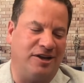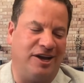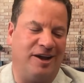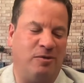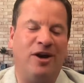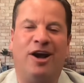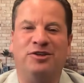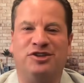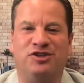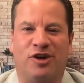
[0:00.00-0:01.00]

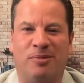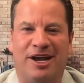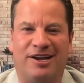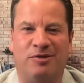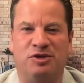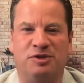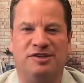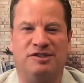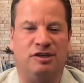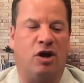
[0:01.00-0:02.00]
warehouse in Tribeca, which was
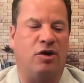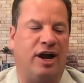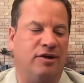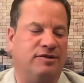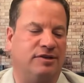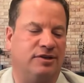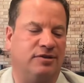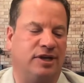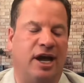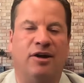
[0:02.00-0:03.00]
a slaughterhouse to
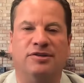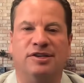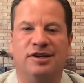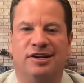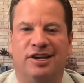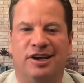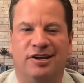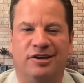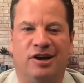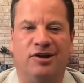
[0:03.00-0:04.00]
kill cows
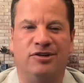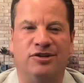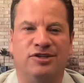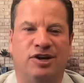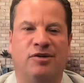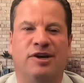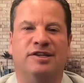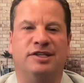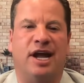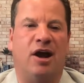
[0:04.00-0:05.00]
in 100 years ago,
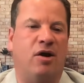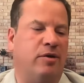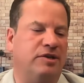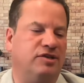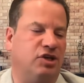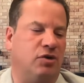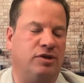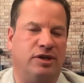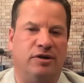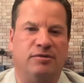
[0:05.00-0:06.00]
is now, I always joke,
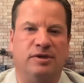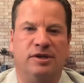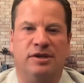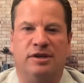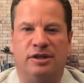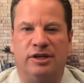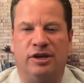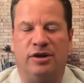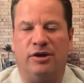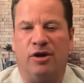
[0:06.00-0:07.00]

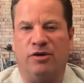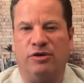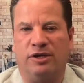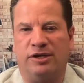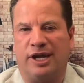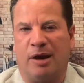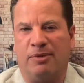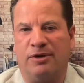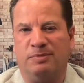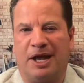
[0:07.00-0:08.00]
Leonardo
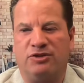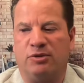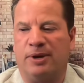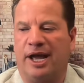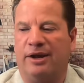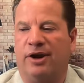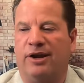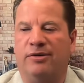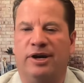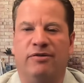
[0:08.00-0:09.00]
DiCaprio's bachelor pad,
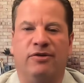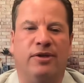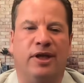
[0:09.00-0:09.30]
right? Or whatever.